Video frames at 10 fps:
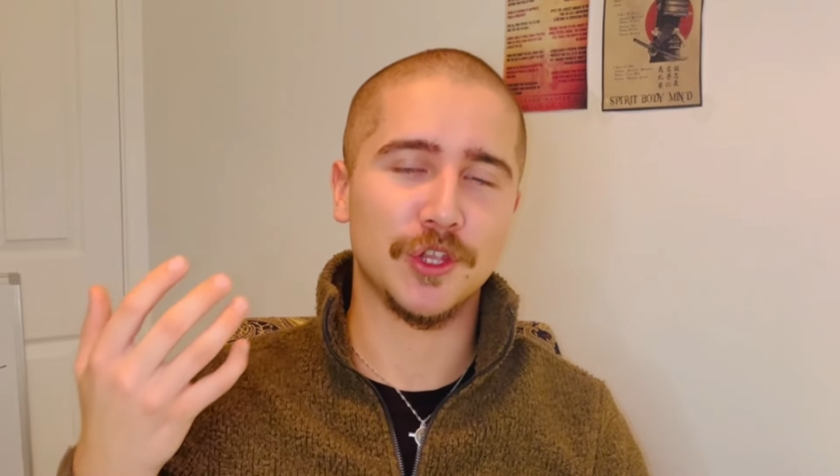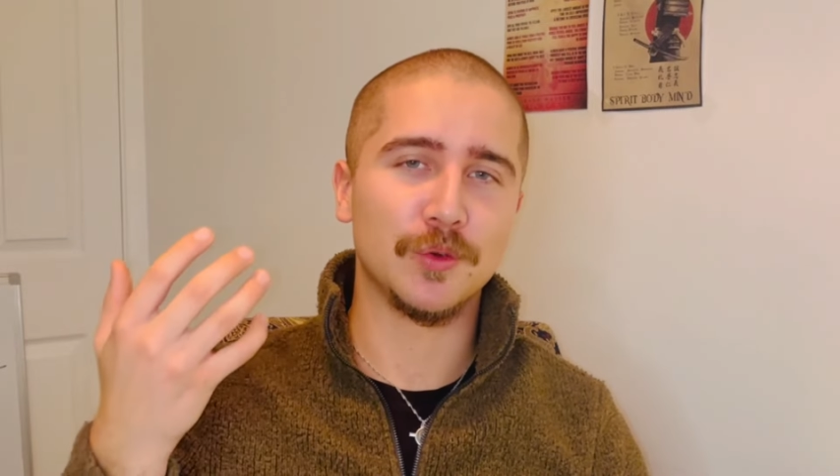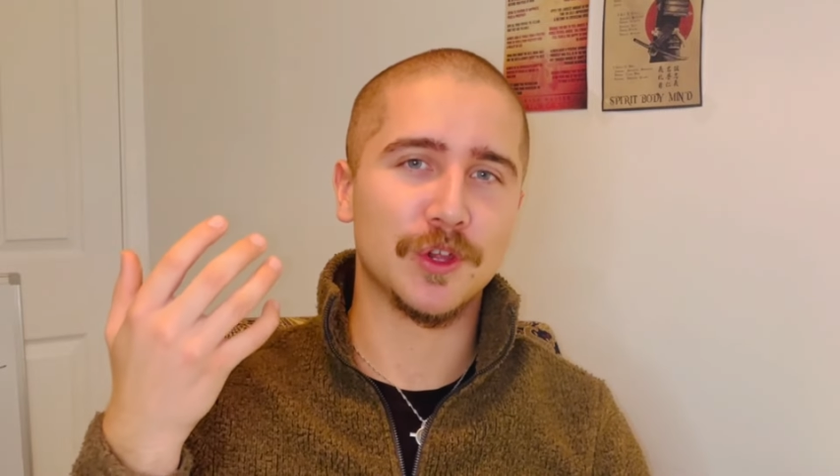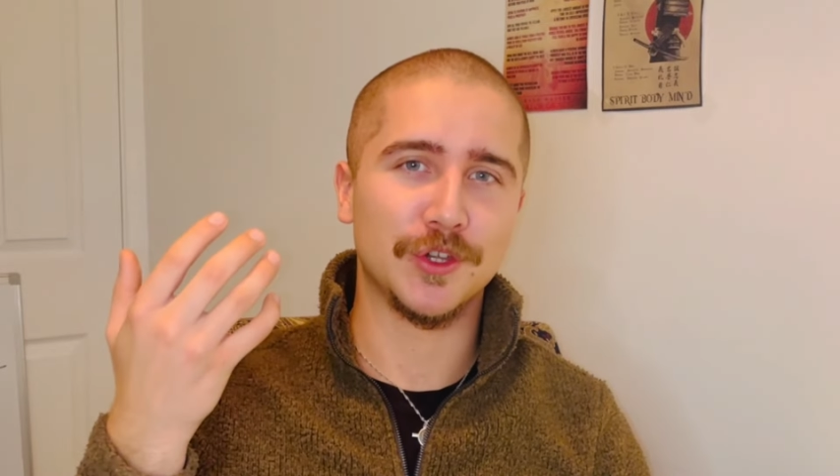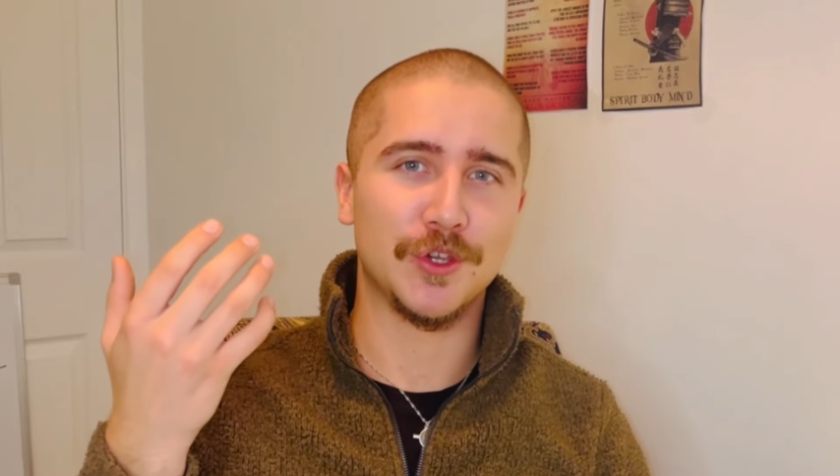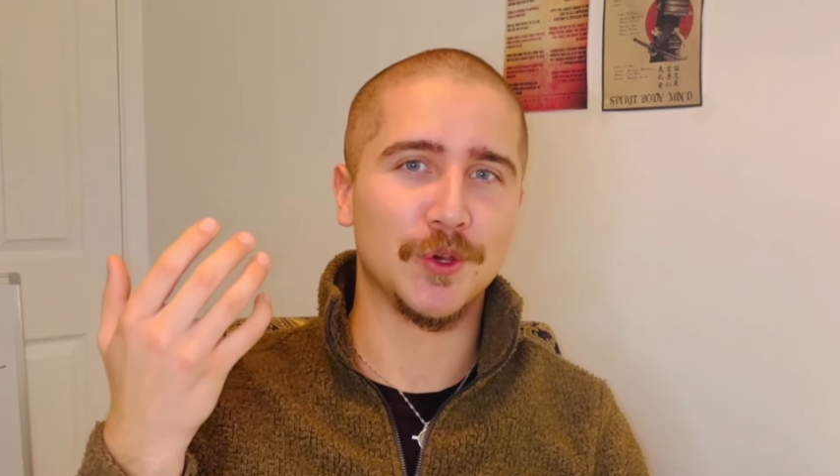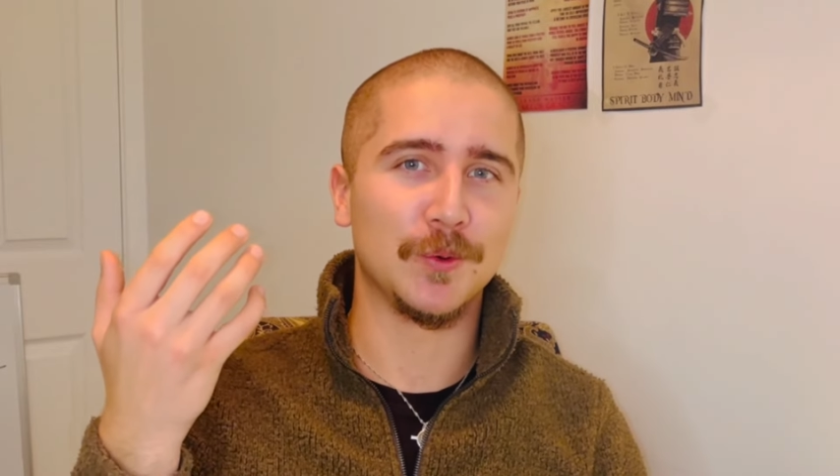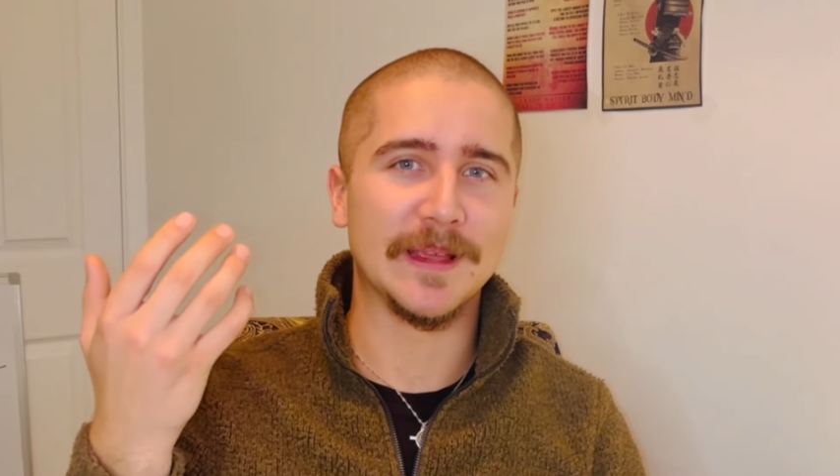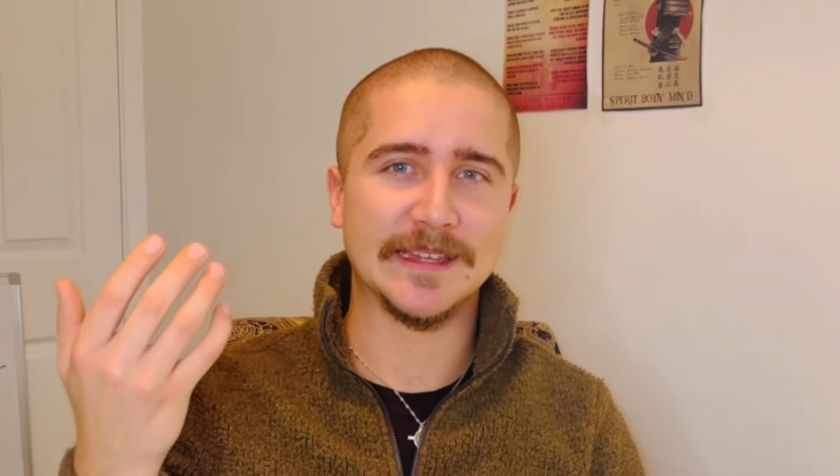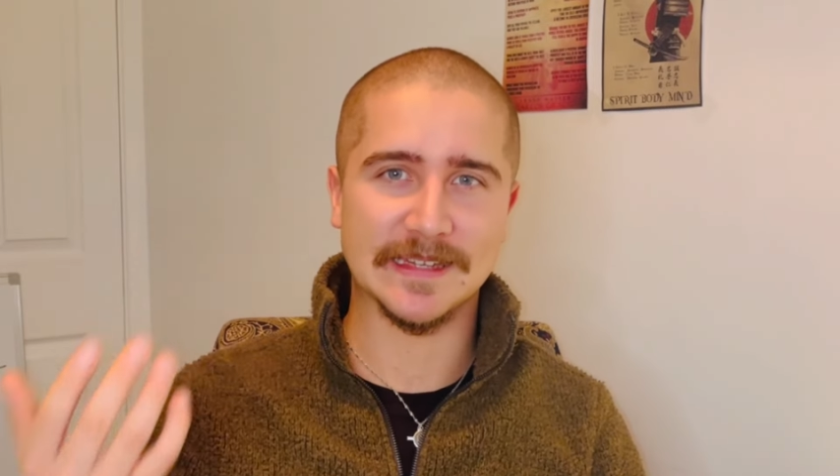you could
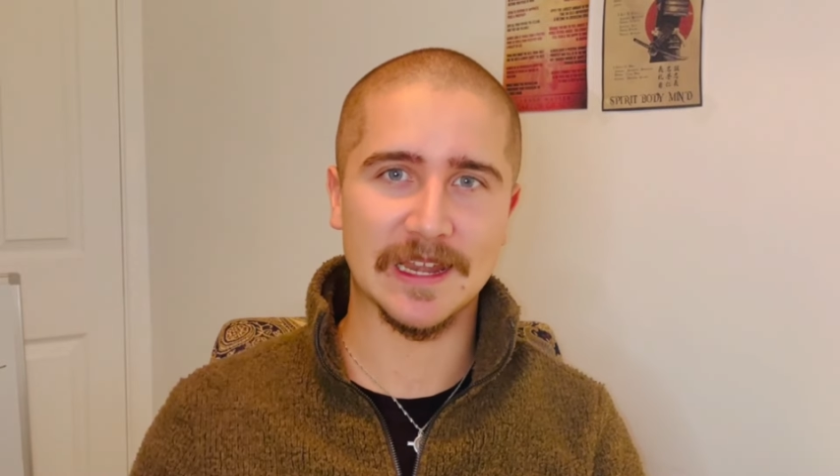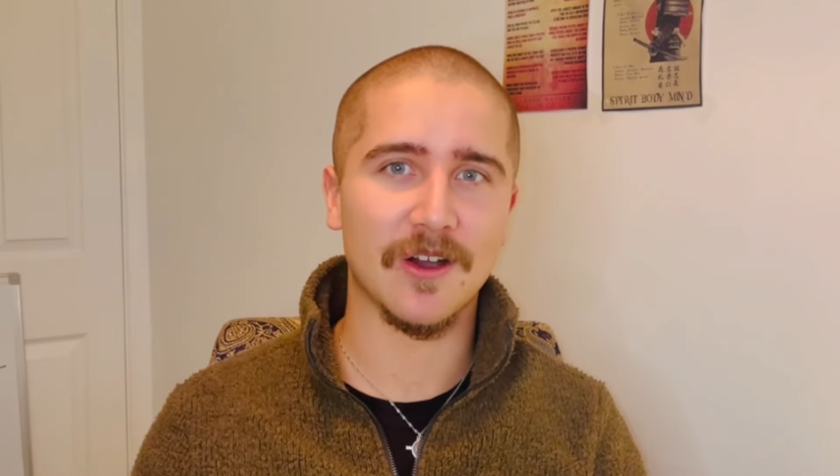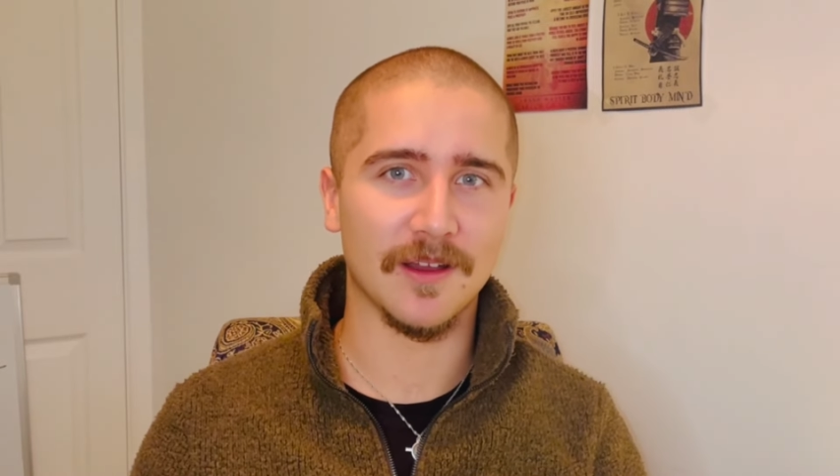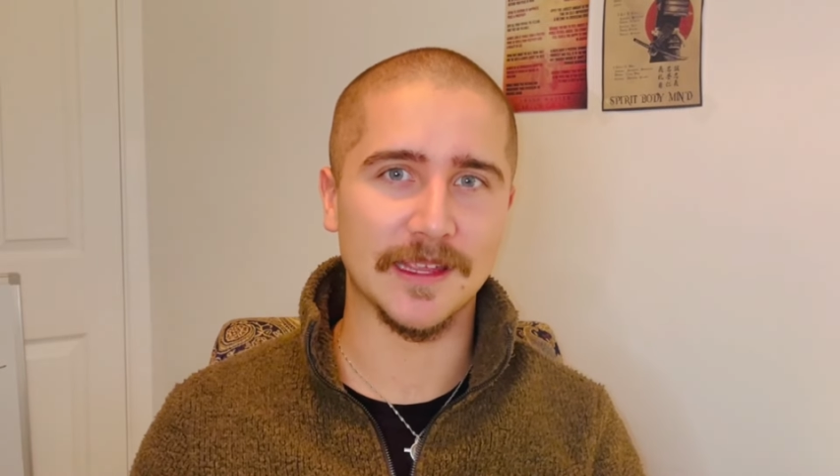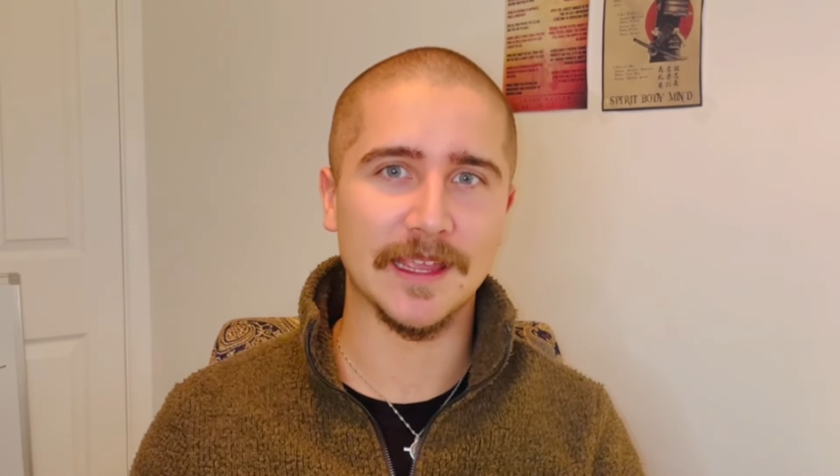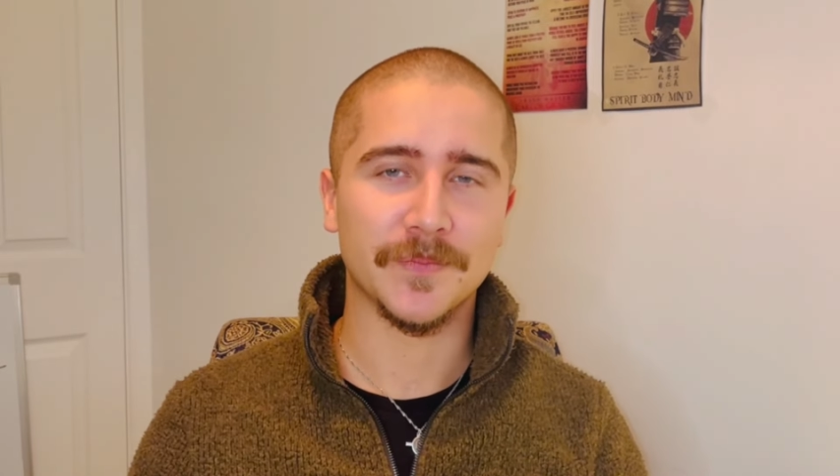do is lie.